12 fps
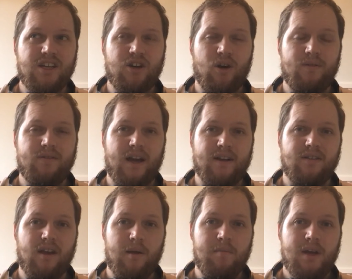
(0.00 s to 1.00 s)
contact
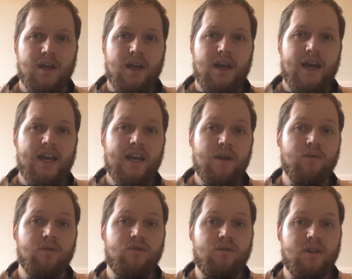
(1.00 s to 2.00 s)
him.
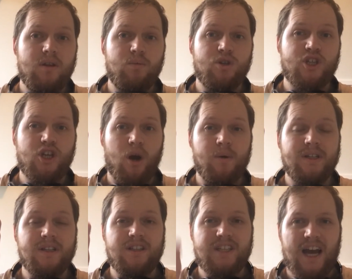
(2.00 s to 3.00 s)
He was
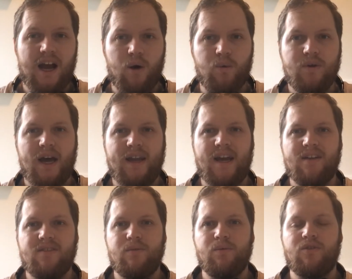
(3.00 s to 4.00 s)
going down, and
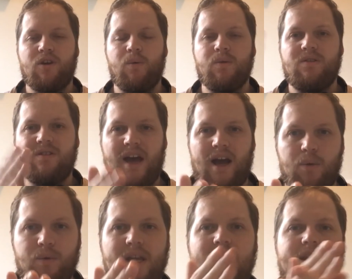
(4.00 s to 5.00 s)
as he was going
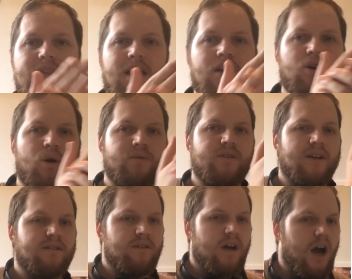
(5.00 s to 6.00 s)
down, he then
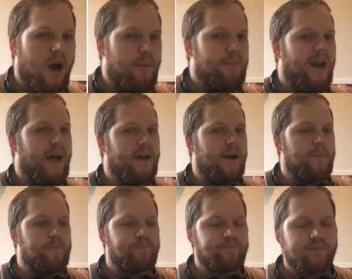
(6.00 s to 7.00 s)
contacted our player.
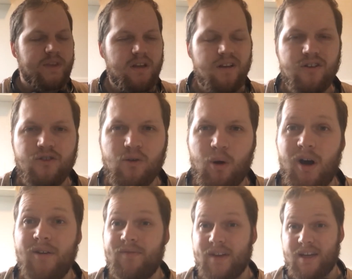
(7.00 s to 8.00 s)
So
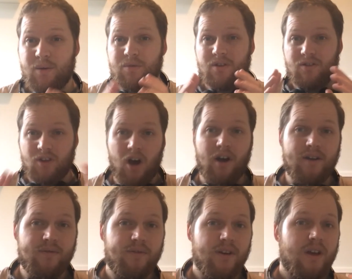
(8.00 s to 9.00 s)
I think it was a dive,